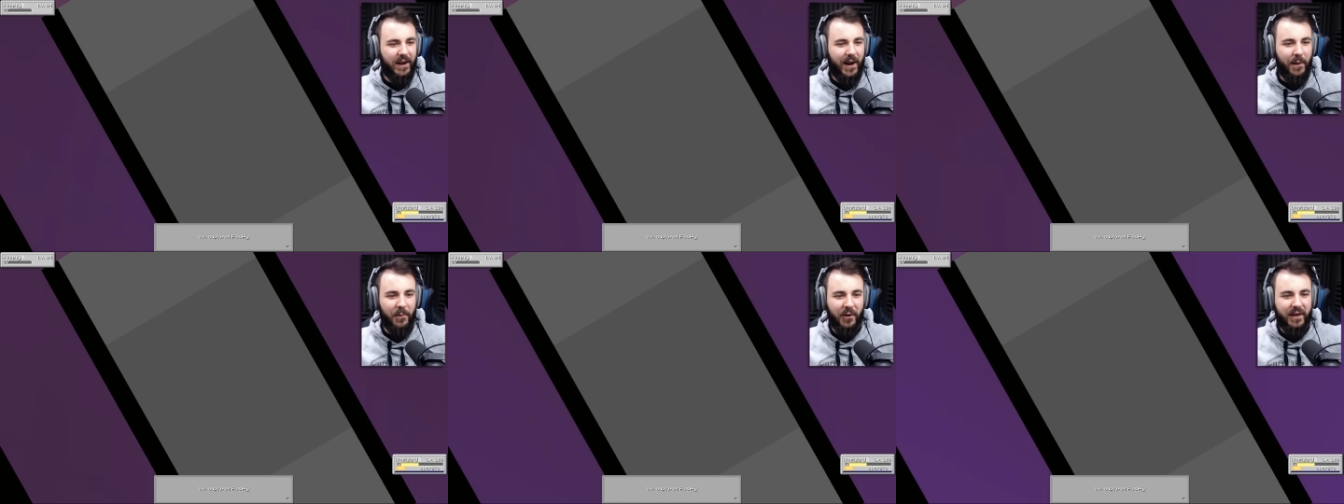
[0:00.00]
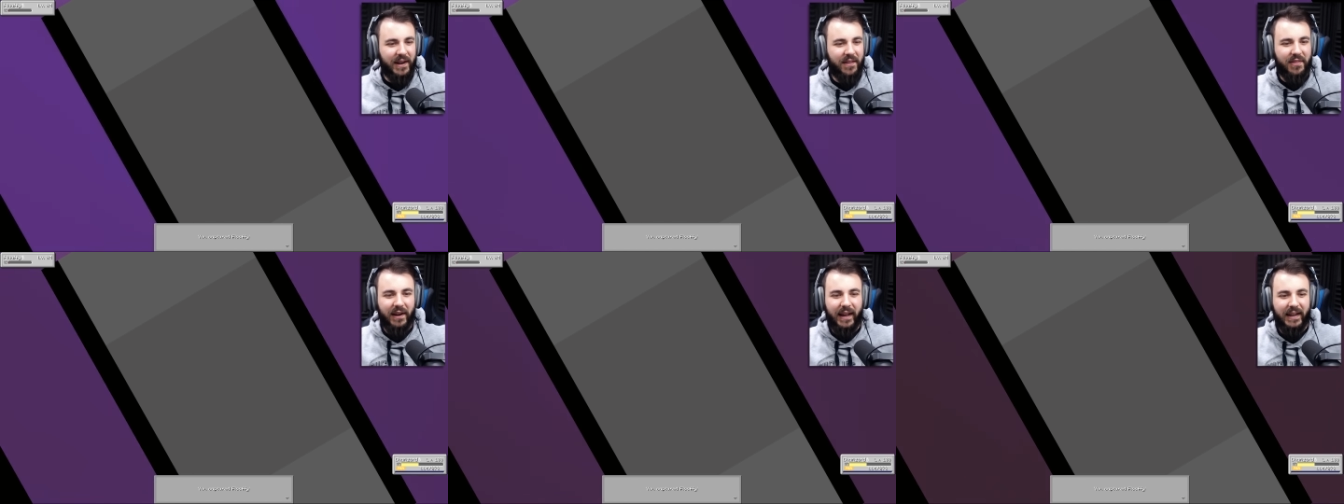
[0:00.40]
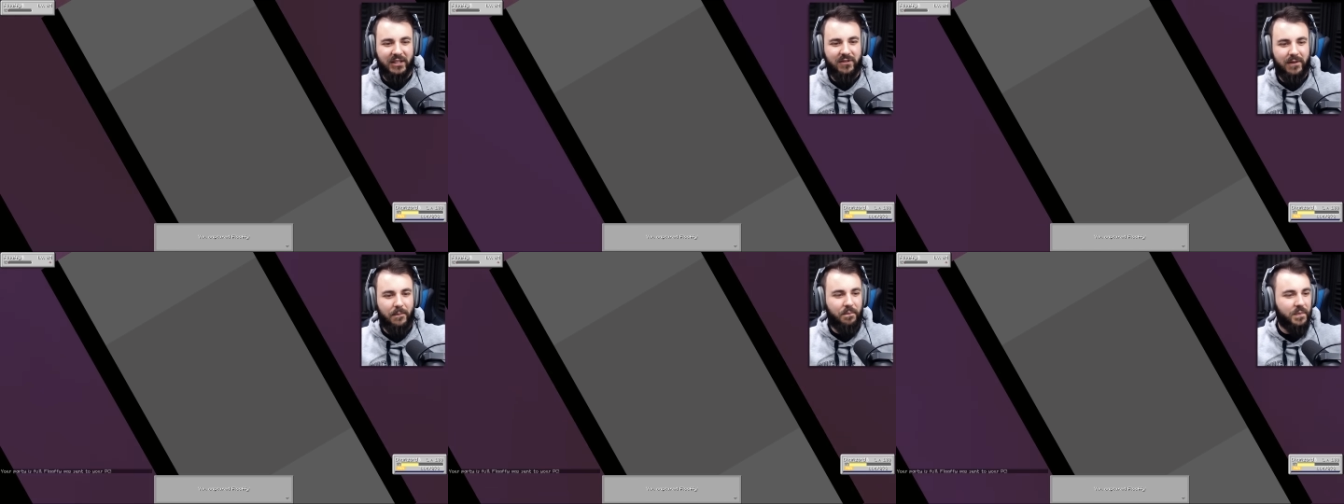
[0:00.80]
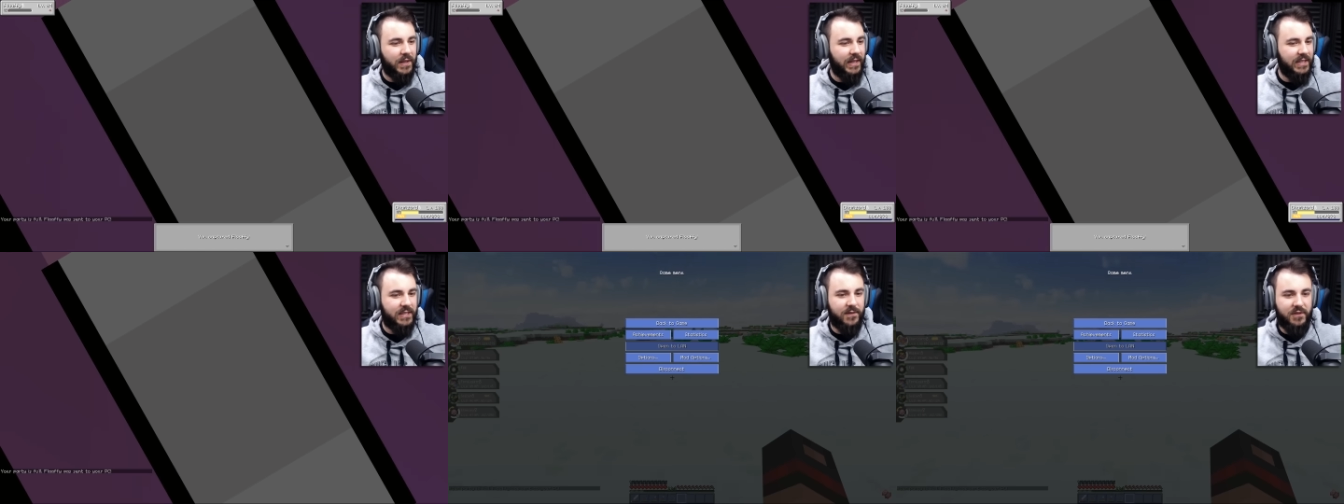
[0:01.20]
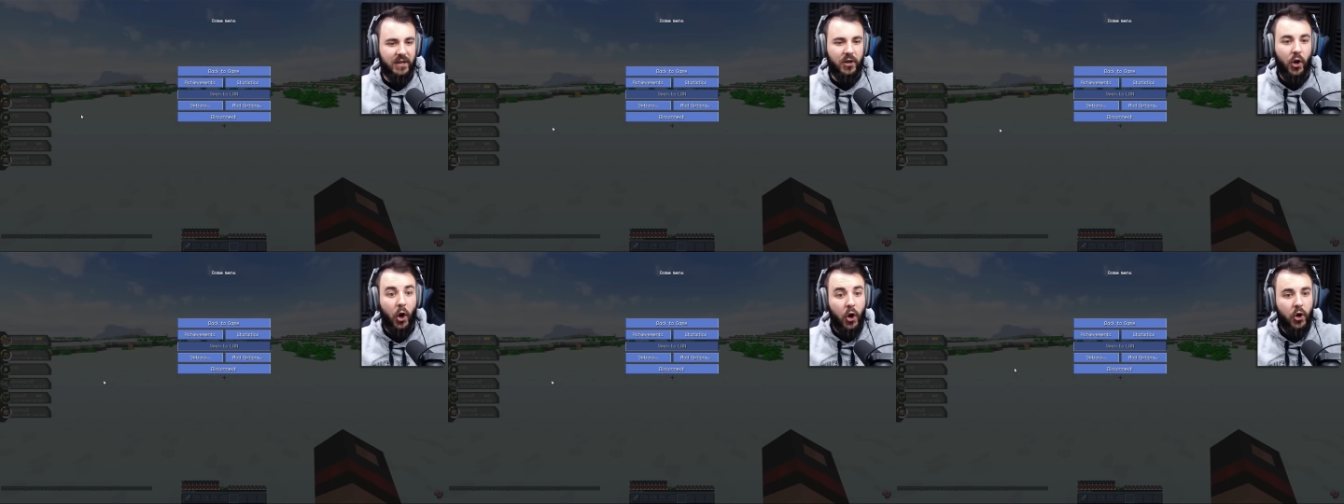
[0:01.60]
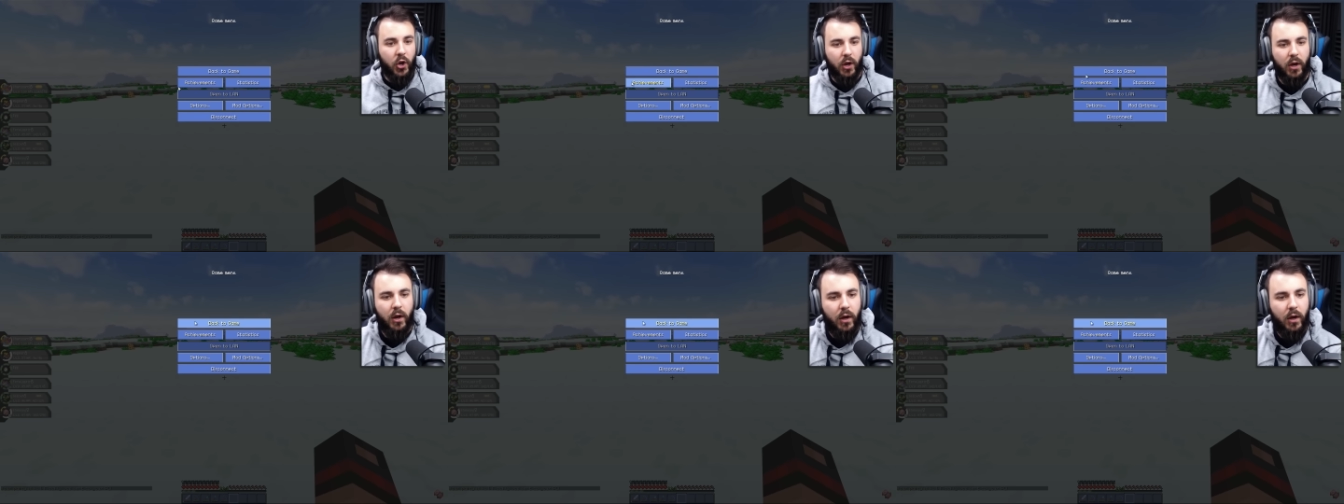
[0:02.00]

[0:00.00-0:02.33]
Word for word: I'm looking at the, like, list of jet. No!